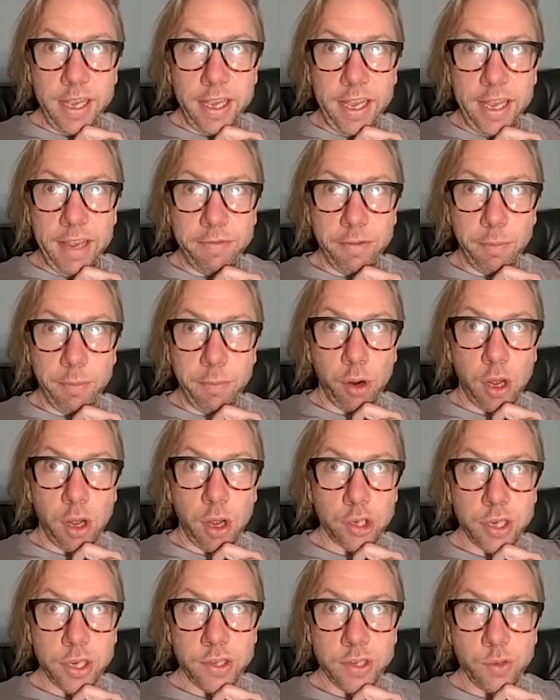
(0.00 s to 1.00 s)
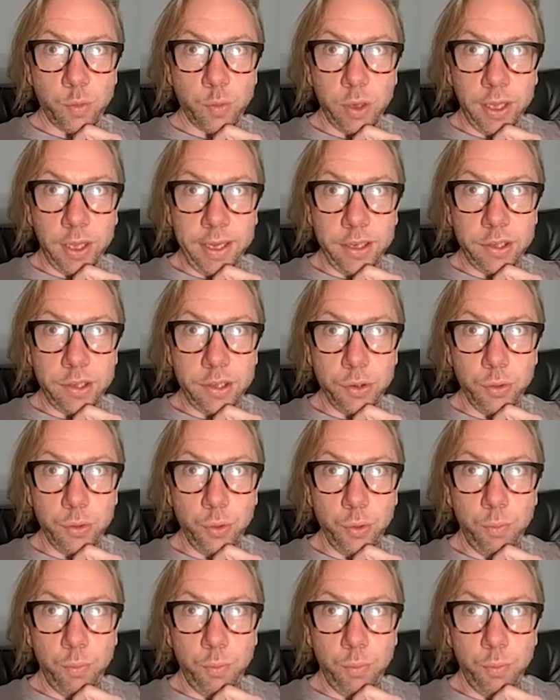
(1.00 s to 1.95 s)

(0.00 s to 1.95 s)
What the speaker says: if the production is willing to